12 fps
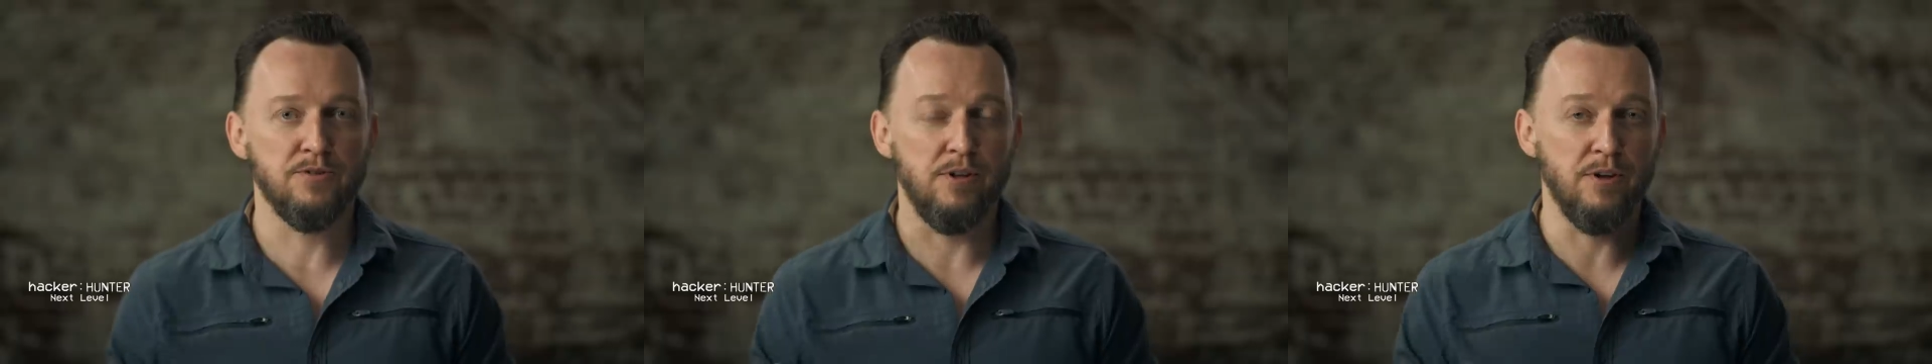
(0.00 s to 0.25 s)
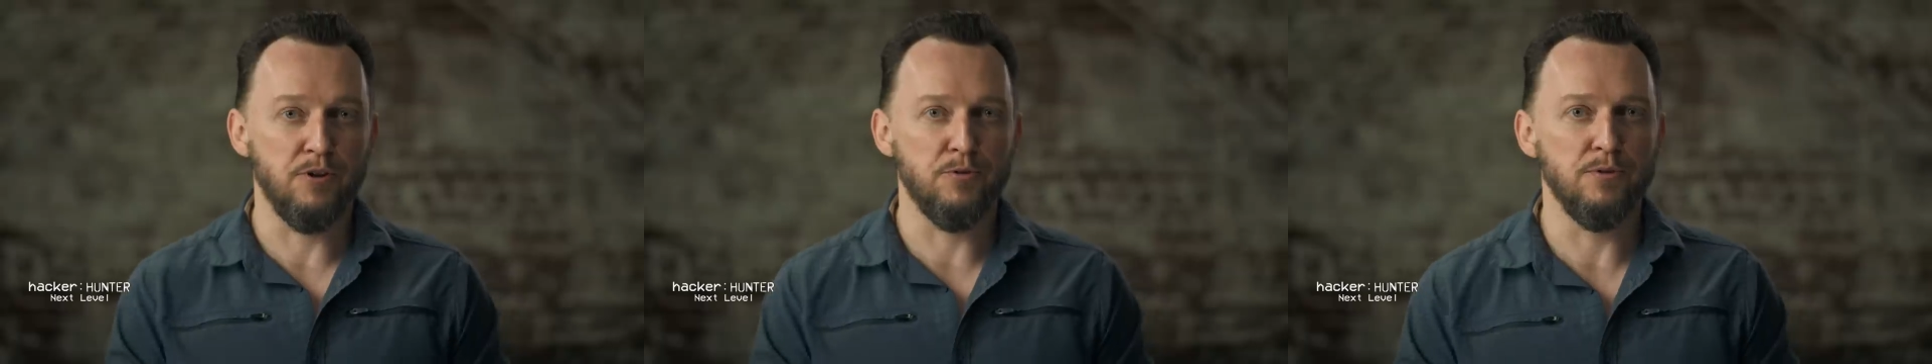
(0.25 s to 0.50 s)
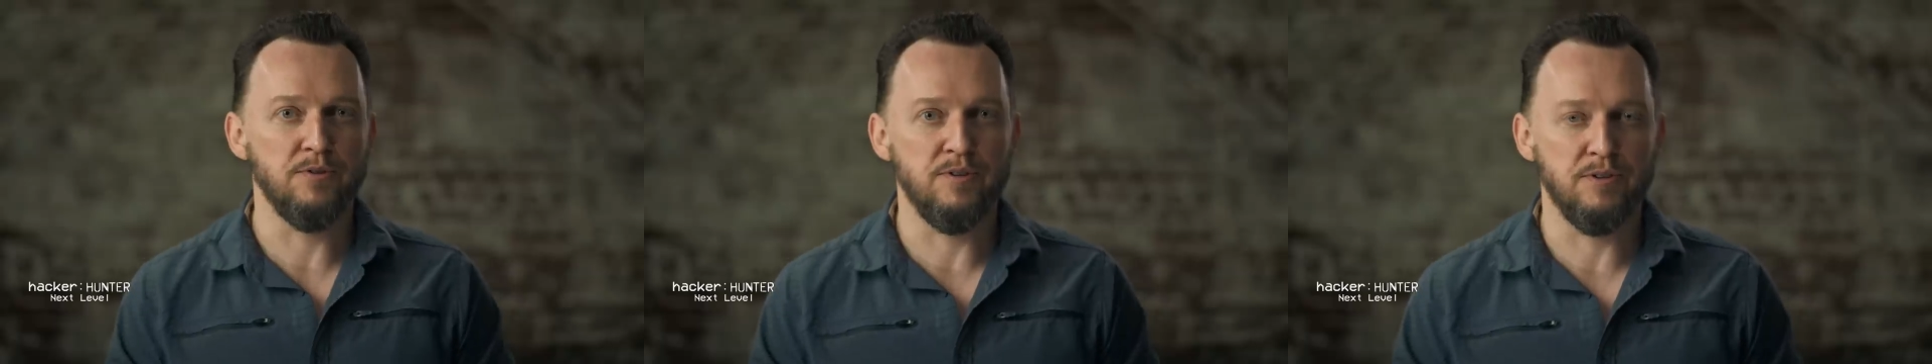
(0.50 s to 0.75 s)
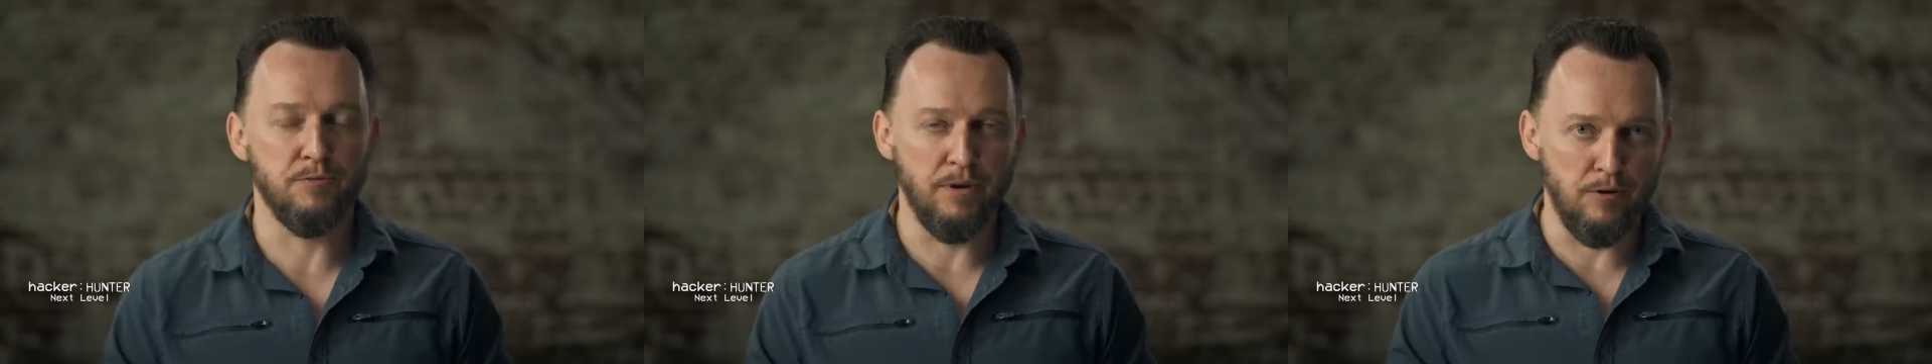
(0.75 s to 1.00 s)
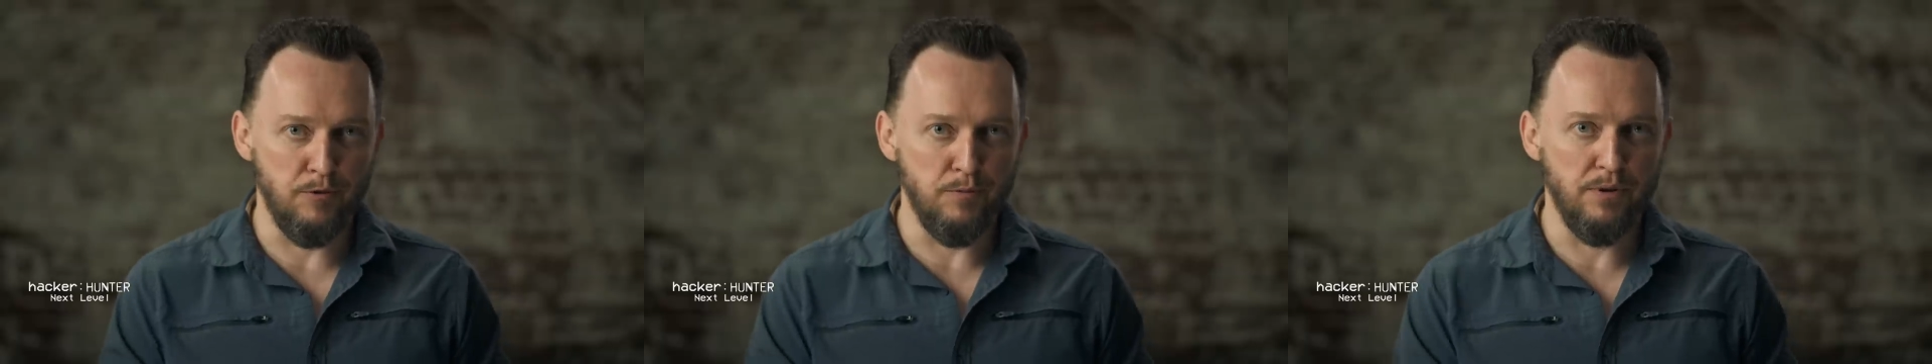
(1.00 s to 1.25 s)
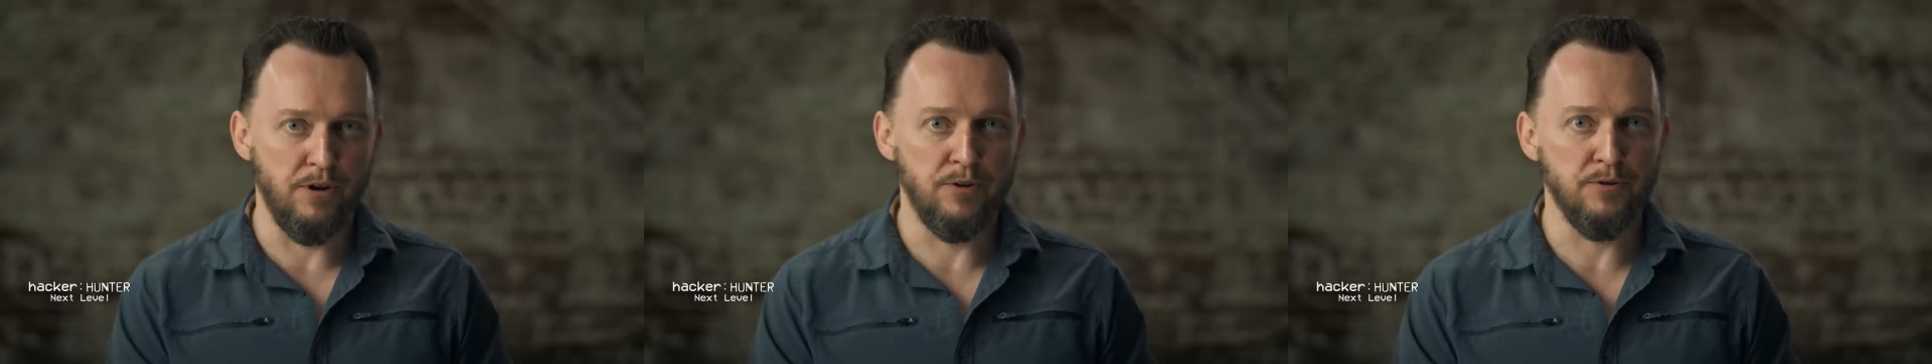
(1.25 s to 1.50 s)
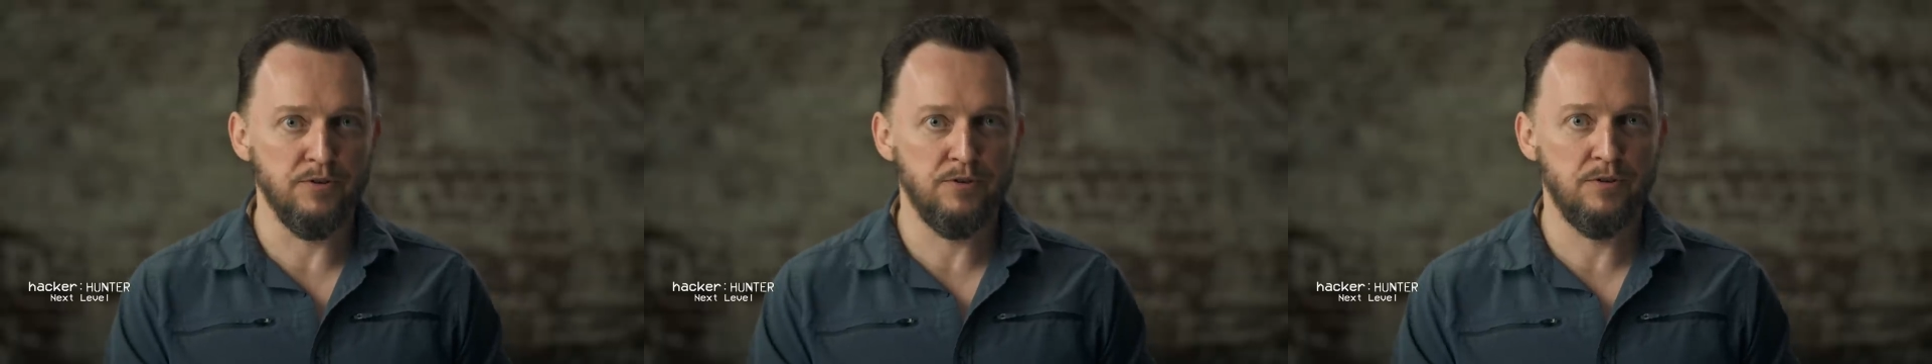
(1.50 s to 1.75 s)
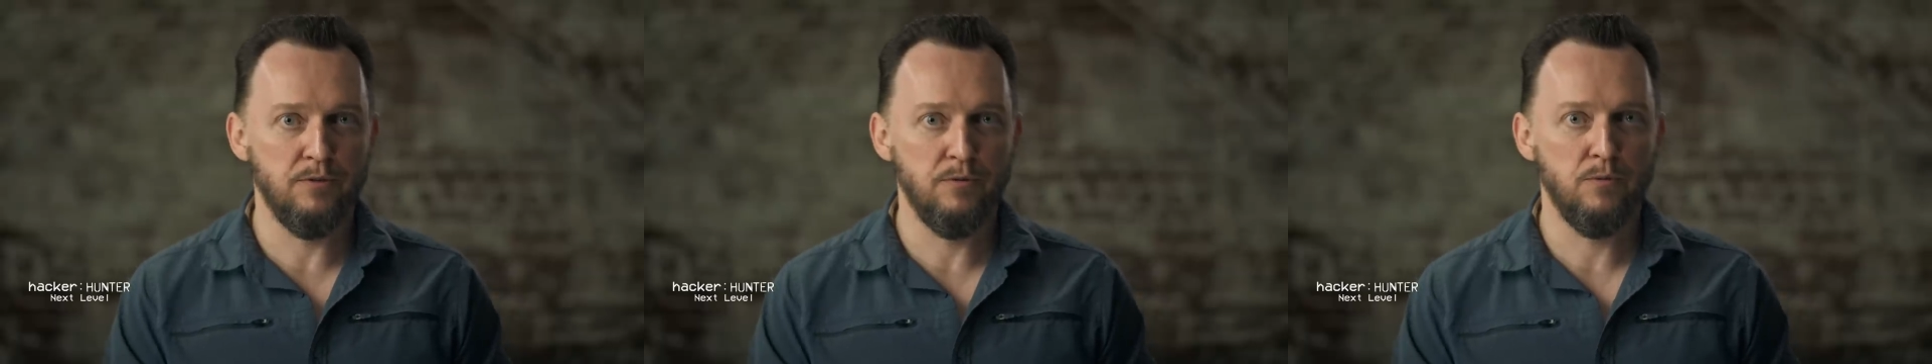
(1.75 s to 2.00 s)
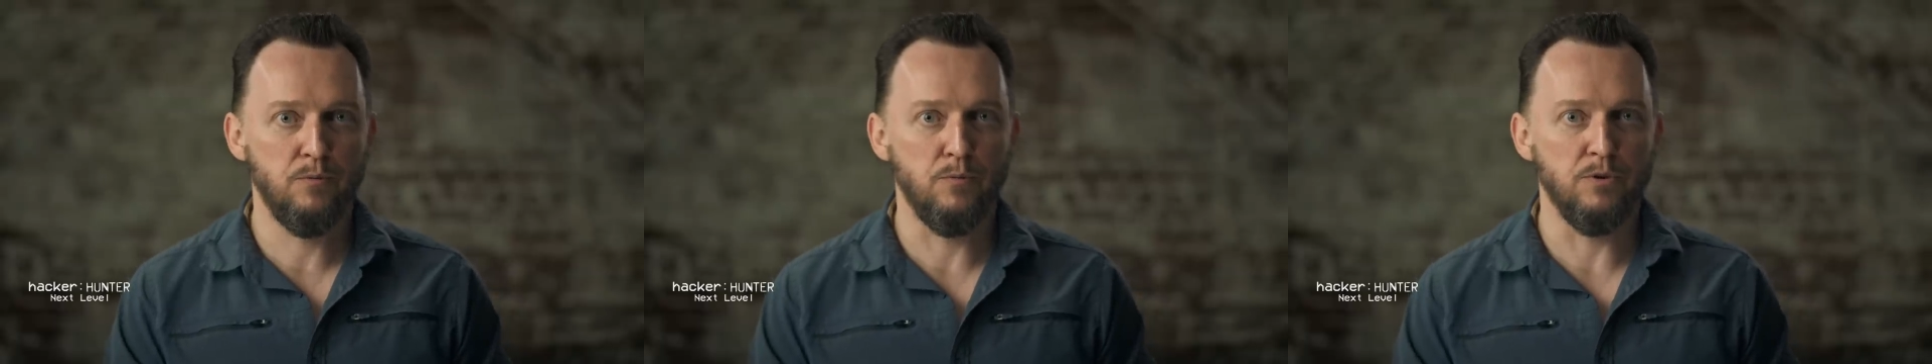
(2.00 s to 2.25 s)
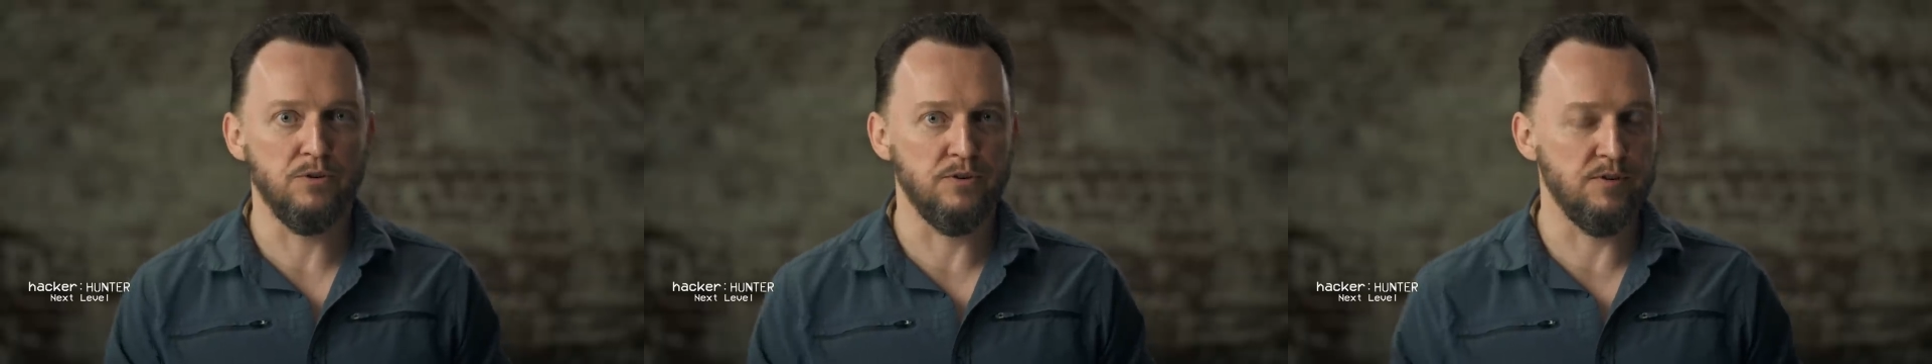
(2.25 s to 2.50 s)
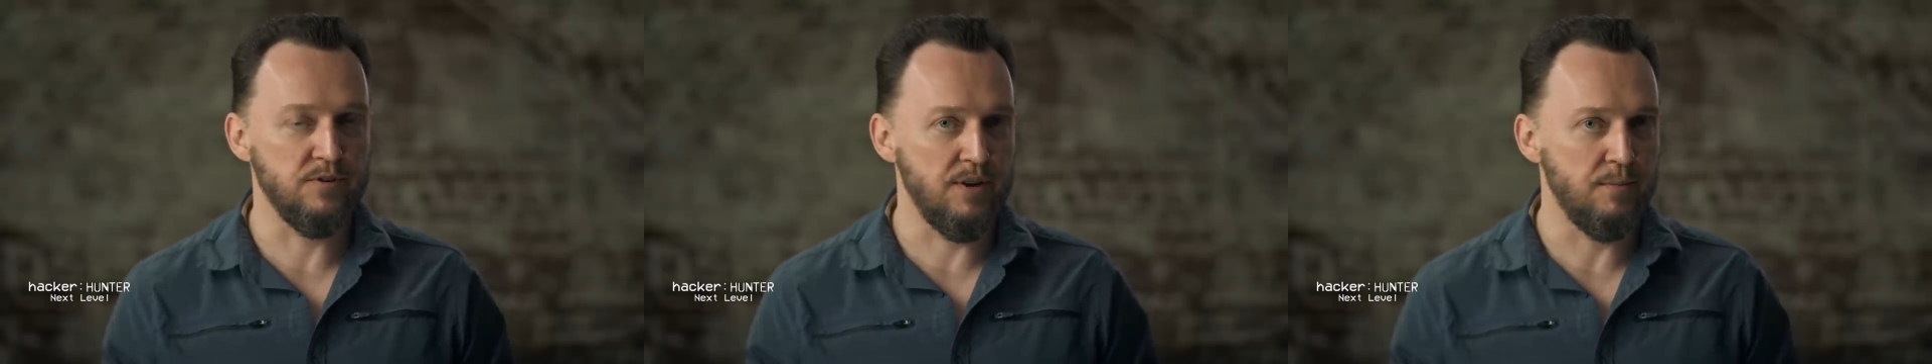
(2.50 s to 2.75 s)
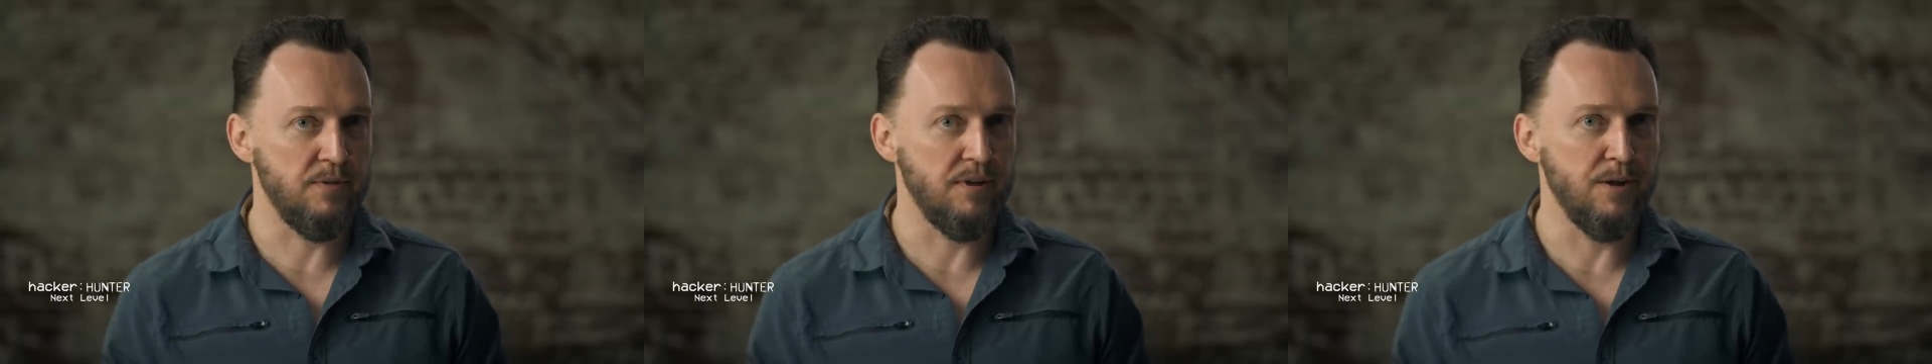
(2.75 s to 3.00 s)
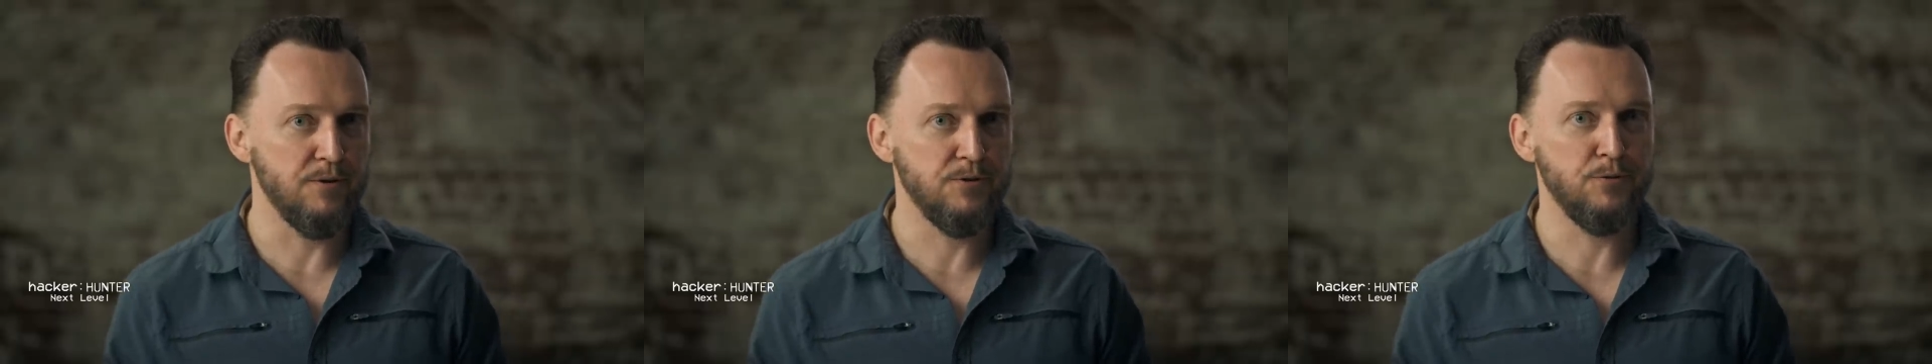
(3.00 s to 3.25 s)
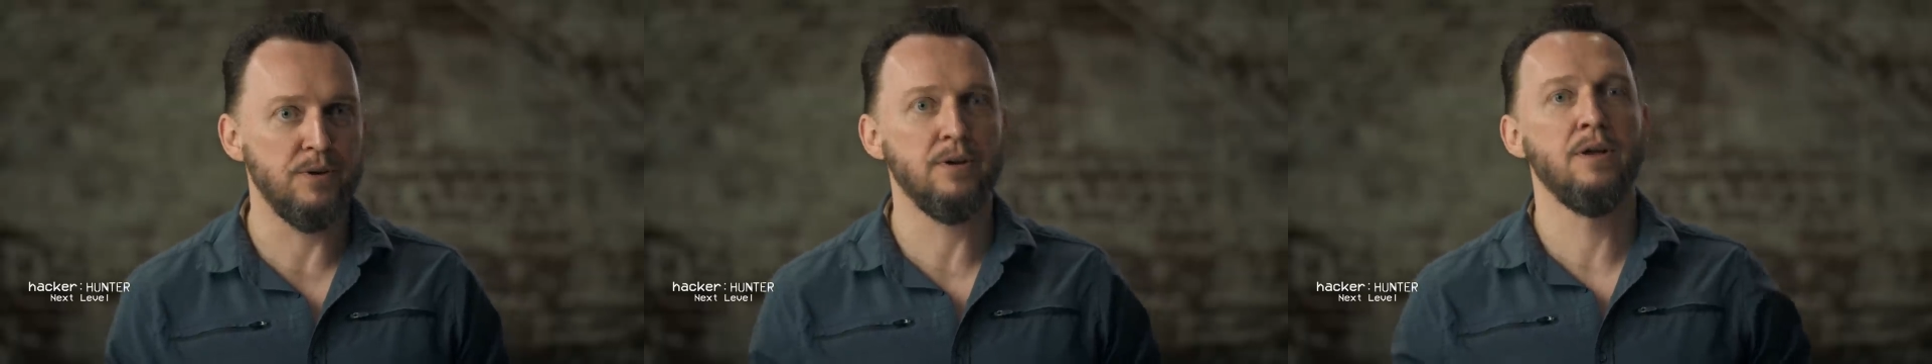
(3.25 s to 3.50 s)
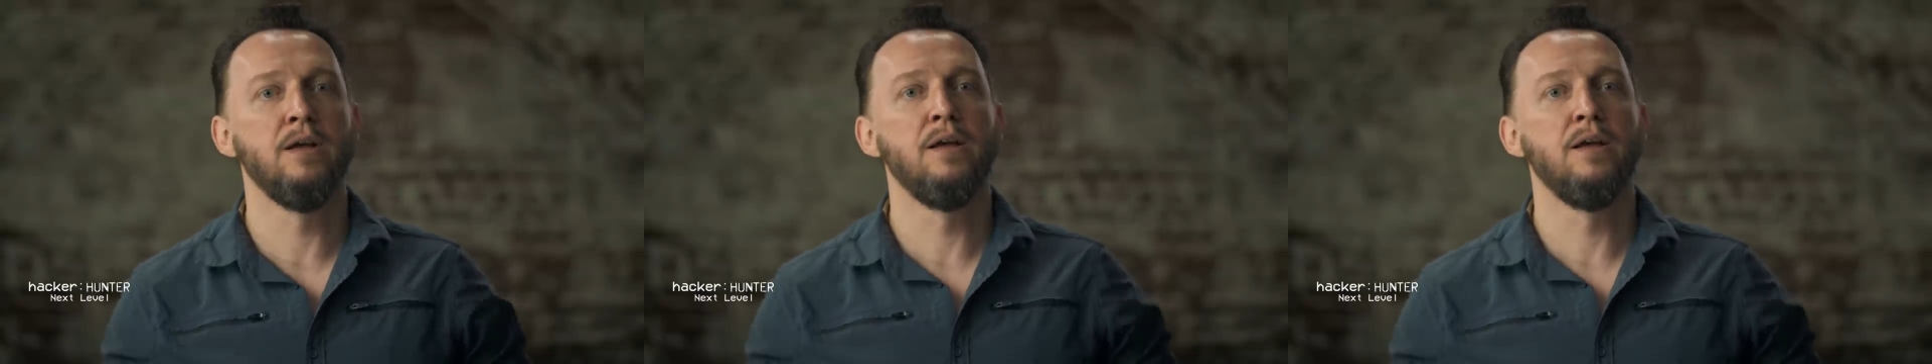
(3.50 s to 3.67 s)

selling currencies directly to players, which is the same thing I was doing.